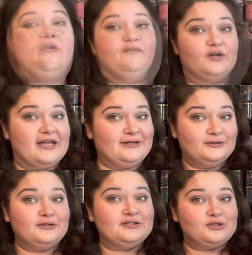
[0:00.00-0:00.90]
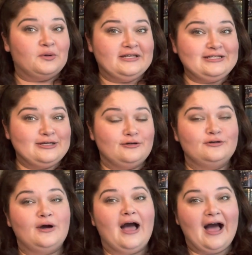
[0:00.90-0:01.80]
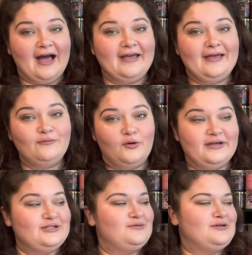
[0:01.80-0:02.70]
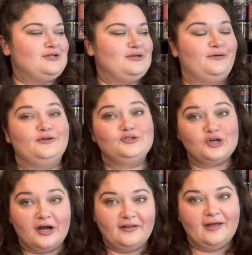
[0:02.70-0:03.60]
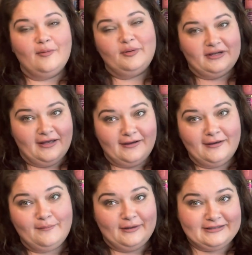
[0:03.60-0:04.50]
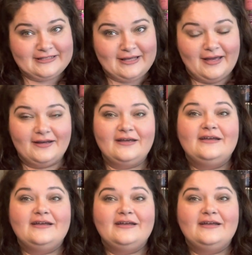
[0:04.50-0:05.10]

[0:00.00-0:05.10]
For candle twenty-two, I am going to include Chocolate Banana Mudslide.